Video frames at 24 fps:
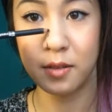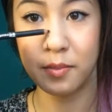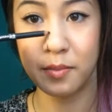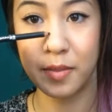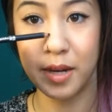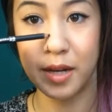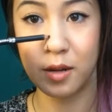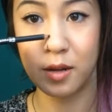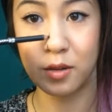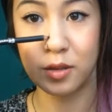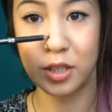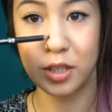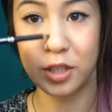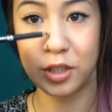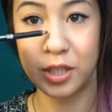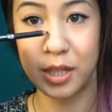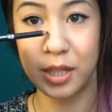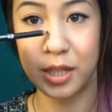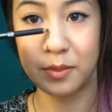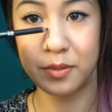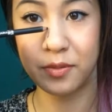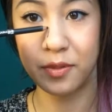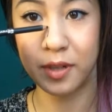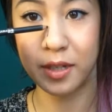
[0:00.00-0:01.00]
My nose is
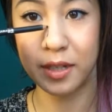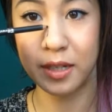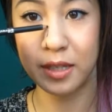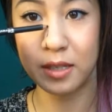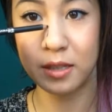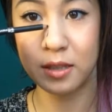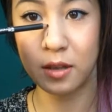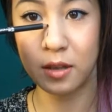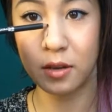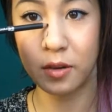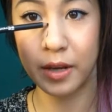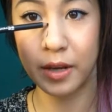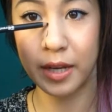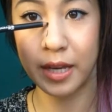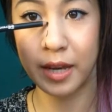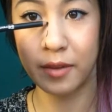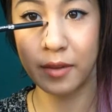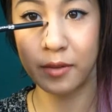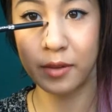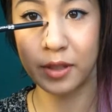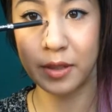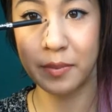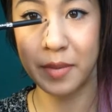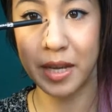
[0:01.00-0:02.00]
shaped funny, so I
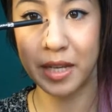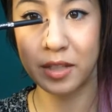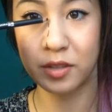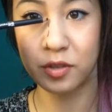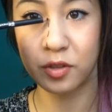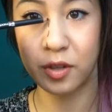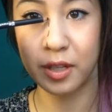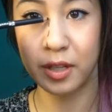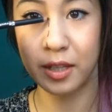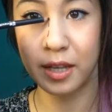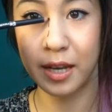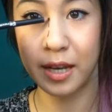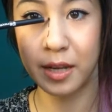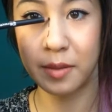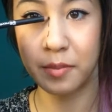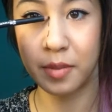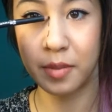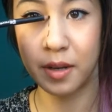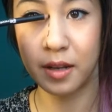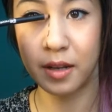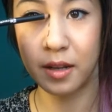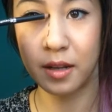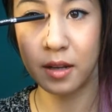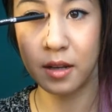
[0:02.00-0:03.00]
can't really make a straight line,
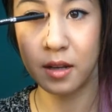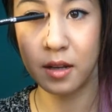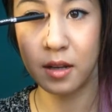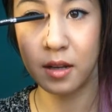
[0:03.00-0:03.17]
but